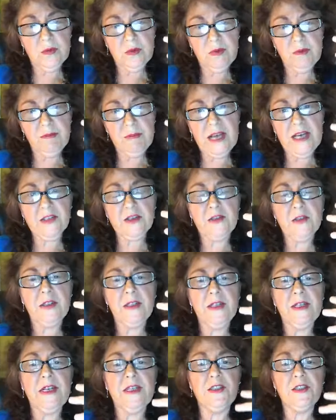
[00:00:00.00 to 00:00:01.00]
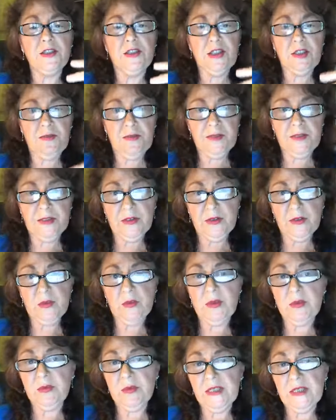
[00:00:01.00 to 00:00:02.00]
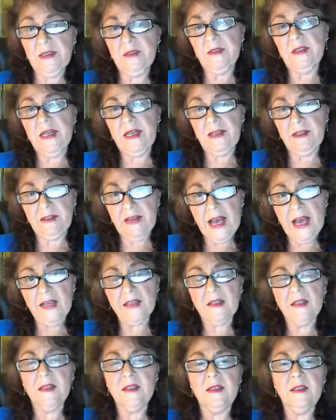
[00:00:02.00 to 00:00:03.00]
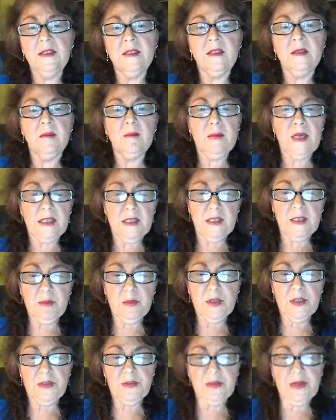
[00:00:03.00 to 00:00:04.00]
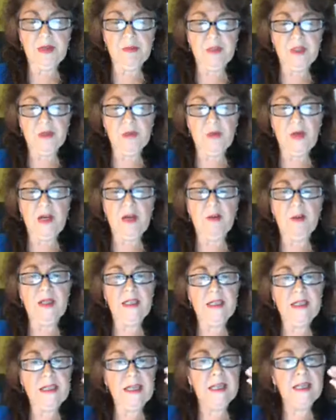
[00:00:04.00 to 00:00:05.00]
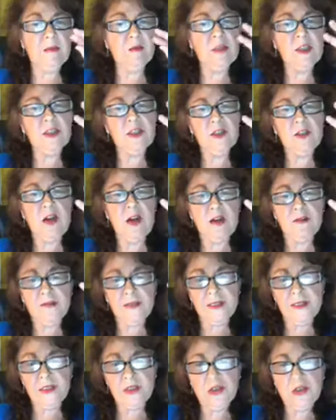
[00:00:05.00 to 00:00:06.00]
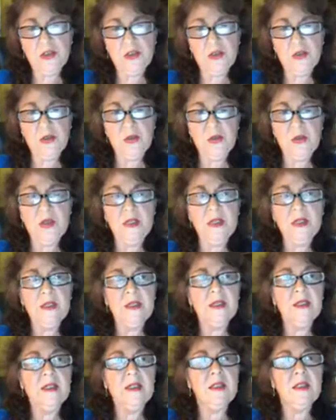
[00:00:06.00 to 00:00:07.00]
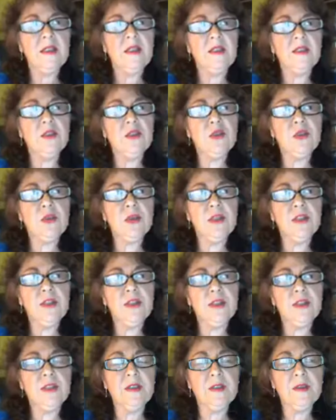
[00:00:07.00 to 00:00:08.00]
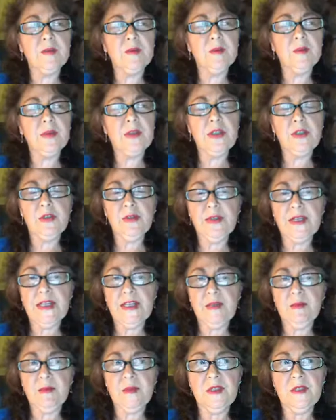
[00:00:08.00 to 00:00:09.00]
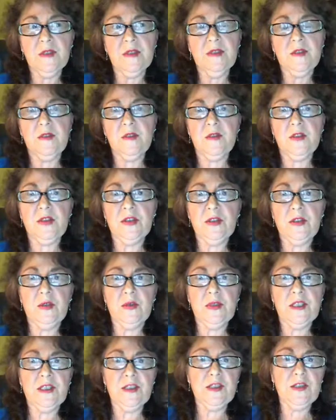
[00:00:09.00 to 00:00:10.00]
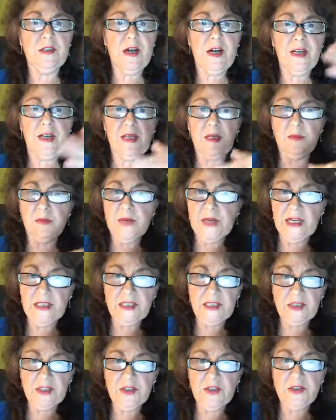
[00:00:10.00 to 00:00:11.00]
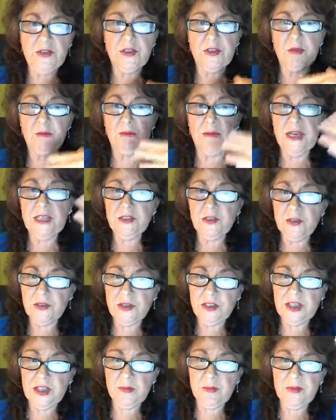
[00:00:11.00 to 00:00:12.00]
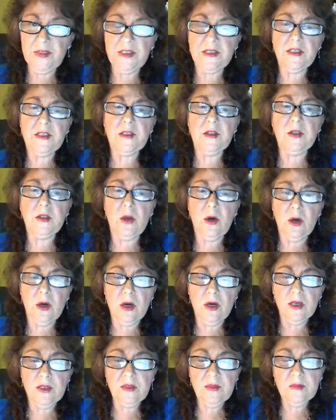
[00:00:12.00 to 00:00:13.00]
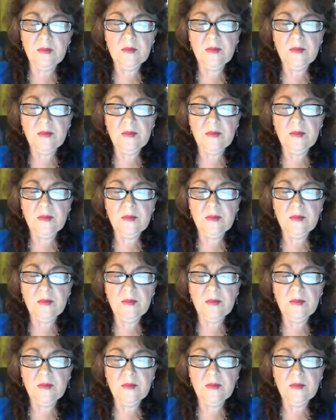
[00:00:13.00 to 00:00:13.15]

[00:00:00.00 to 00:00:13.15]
master our energy fields when we take that monthly program as well. But again, I'm just offering 2 shorter programs, so it's not a practitioner or mentorship that's long.